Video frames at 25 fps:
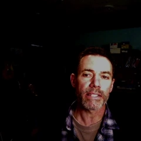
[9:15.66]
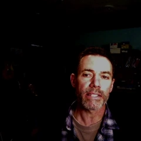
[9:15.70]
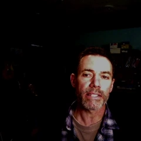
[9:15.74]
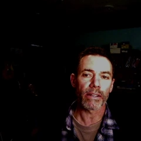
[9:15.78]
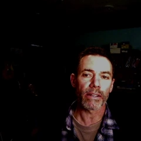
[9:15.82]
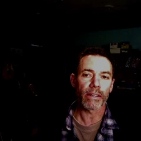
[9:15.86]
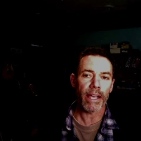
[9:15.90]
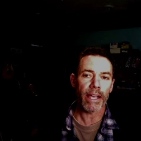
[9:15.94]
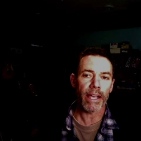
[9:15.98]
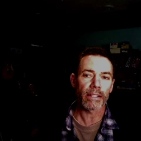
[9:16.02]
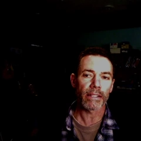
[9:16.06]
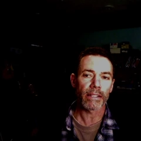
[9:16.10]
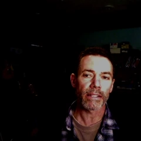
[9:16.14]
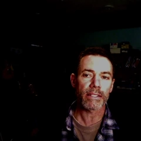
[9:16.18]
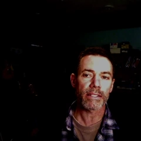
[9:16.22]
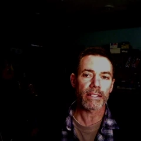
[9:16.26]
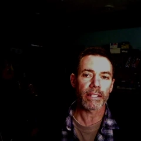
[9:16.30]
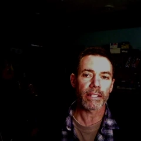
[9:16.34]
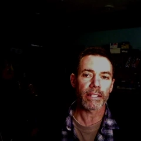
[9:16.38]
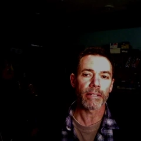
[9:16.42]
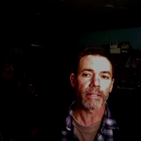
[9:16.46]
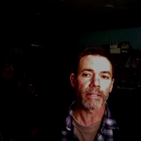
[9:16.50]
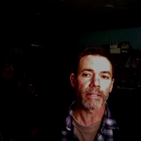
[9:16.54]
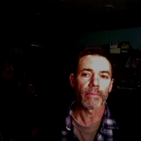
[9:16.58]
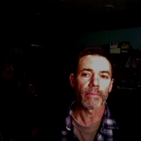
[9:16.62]
our
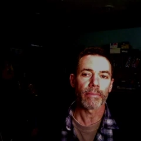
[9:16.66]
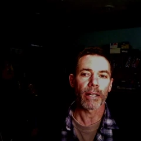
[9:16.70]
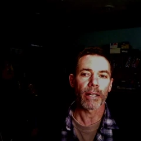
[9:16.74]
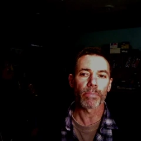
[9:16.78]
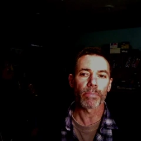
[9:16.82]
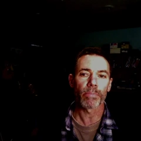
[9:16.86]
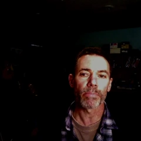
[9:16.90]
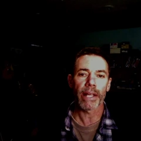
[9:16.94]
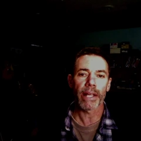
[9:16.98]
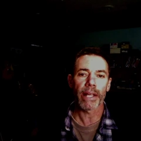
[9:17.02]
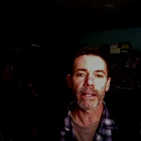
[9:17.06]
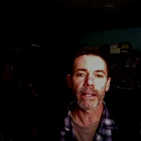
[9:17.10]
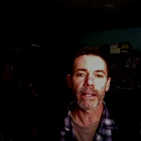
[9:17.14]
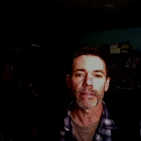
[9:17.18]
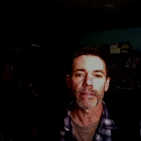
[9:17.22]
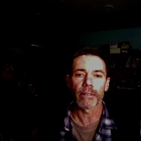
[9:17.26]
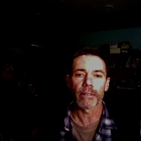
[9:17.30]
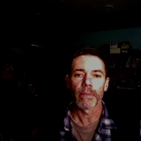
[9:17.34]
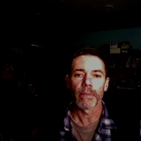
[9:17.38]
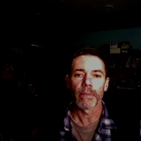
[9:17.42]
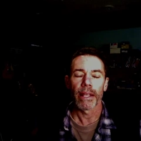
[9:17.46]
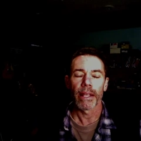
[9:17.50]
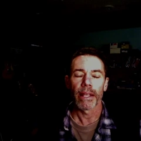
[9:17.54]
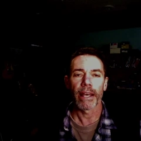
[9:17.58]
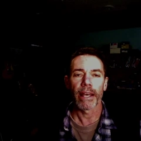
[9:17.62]
galaxy, our planet,
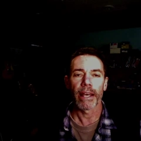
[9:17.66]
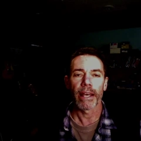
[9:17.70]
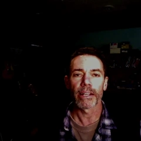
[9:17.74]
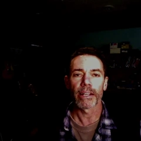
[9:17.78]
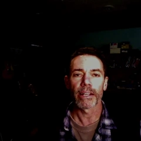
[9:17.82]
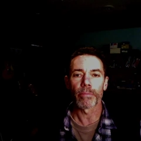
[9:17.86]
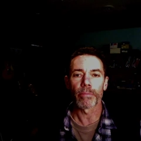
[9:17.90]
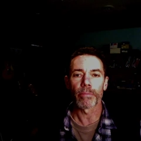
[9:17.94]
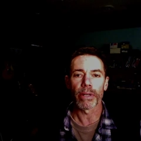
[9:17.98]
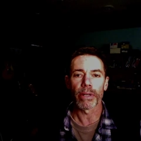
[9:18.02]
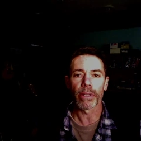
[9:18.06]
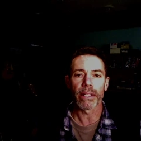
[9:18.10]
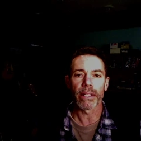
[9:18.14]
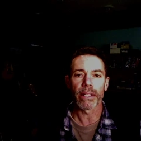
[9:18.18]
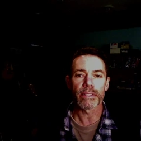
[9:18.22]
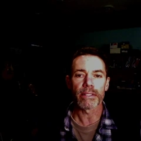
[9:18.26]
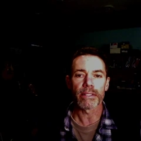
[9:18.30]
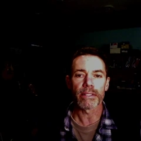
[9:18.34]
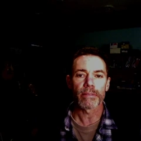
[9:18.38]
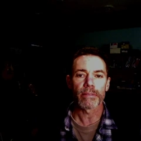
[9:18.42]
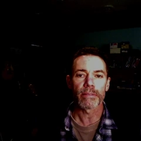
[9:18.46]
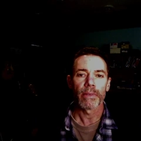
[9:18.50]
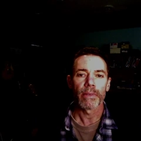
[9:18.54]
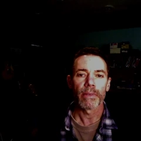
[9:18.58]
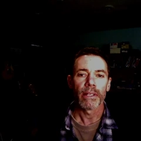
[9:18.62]
and our
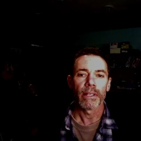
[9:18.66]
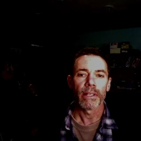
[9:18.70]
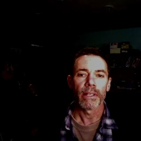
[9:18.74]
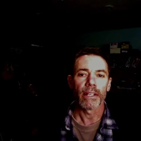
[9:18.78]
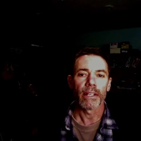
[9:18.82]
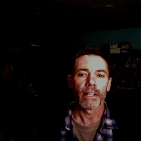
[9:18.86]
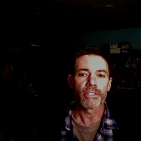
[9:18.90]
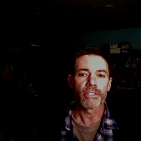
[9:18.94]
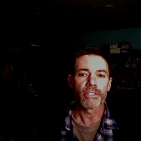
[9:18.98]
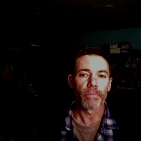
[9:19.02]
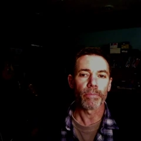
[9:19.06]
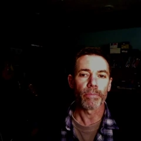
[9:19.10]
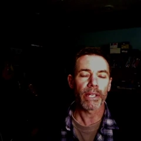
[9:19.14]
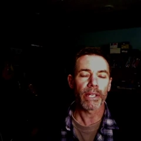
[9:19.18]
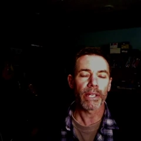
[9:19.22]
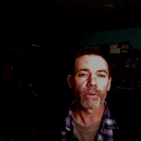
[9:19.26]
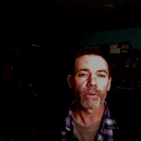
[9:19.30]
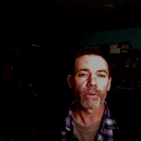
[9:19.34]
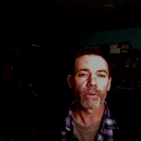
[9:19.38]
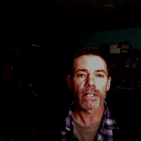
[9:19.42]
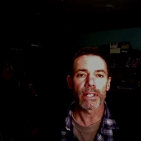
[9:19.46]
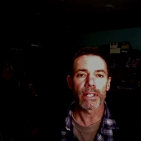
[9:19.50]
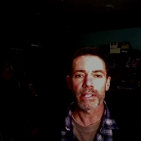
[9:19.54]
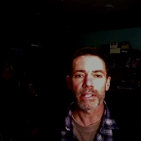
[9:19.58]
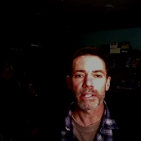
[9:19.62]
brains. It's
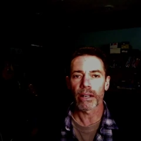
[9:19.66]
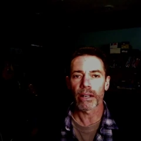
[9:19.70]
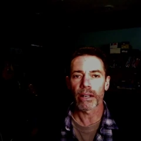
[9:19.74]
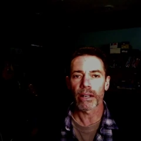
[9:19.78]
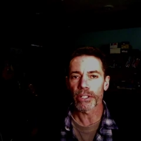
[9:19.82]
ubiquitous in our